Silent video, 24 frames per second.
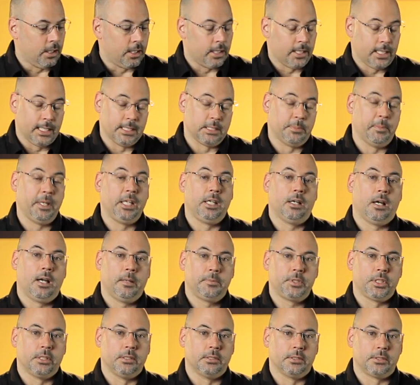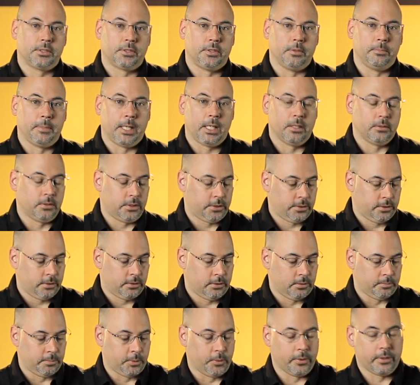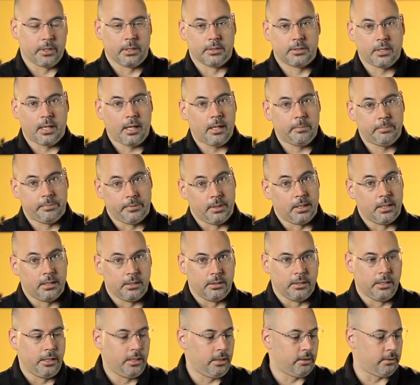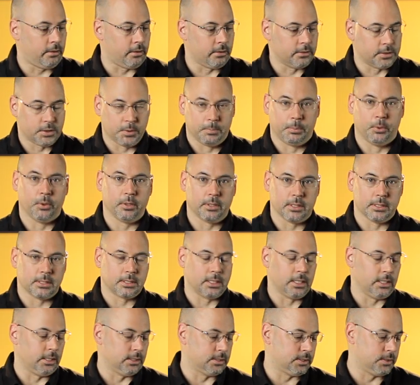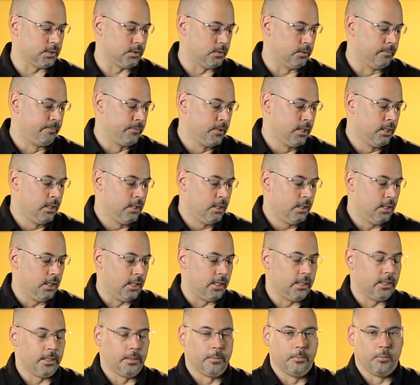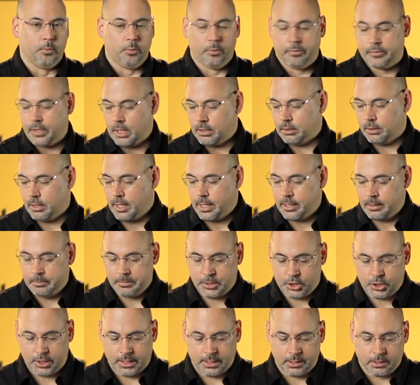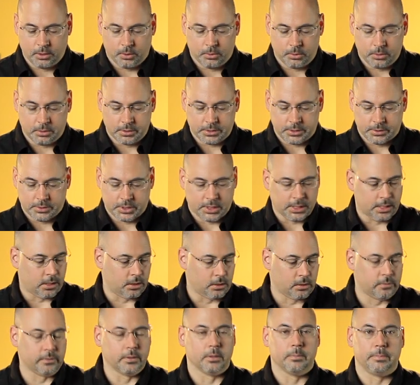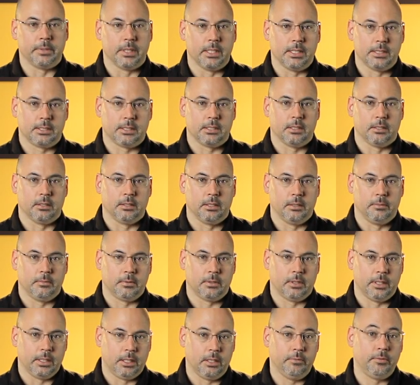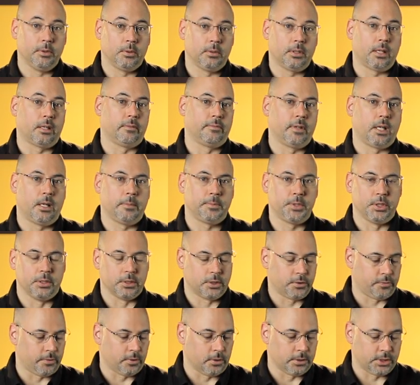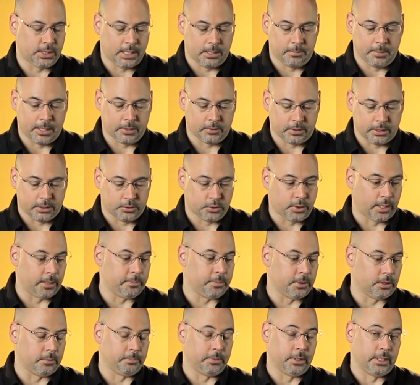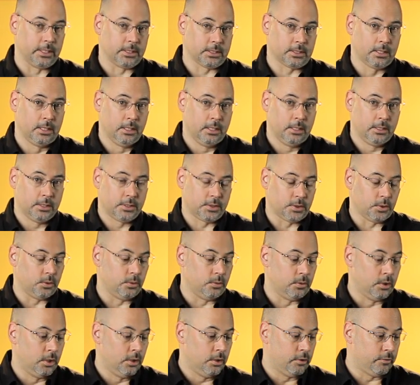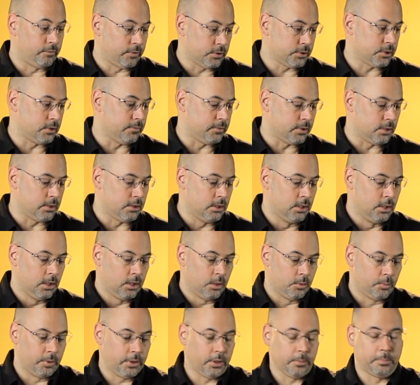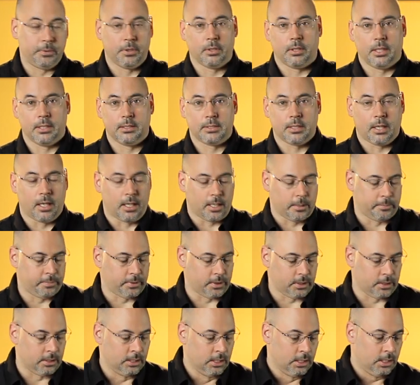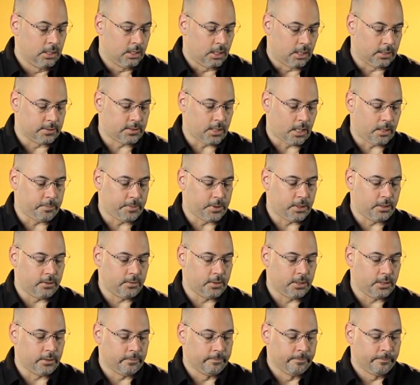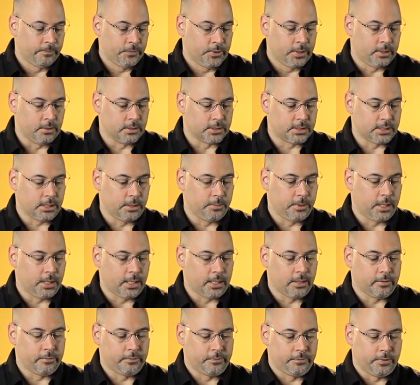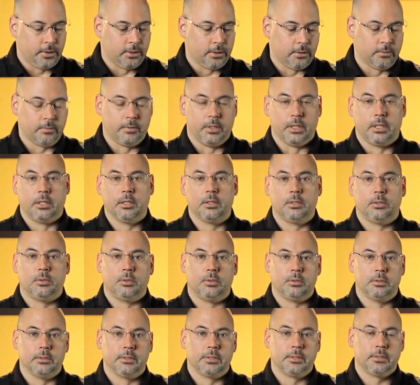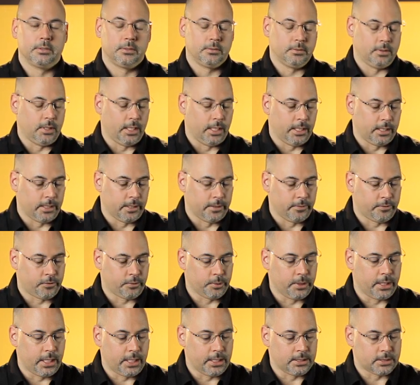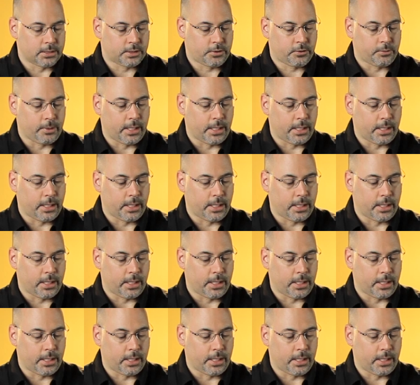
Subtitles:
as many options to mount both on top and underneath and support this thing. So we've got a lot of machined holes you'll see all over the place here that give you a lot of options for, say, mounting tripod plates. So first of all, what do you put on top? And on top of the unit, you'll see we have, you know, the good old 3/8